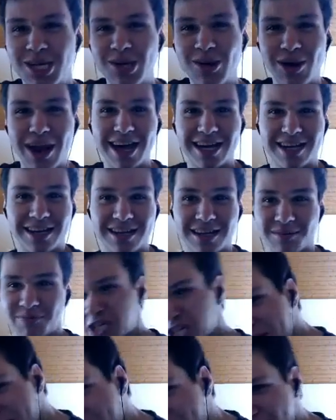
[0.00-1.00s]
like a little
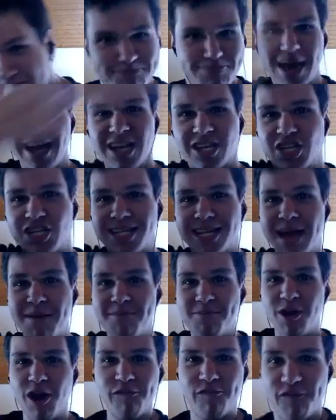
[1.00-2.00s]
bitch I bitch
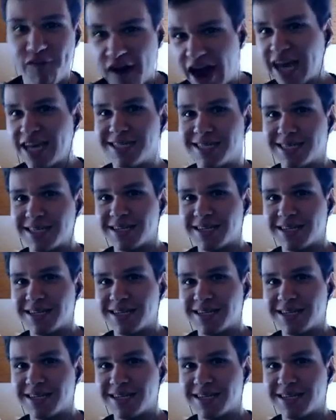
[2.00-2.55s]
slap your face.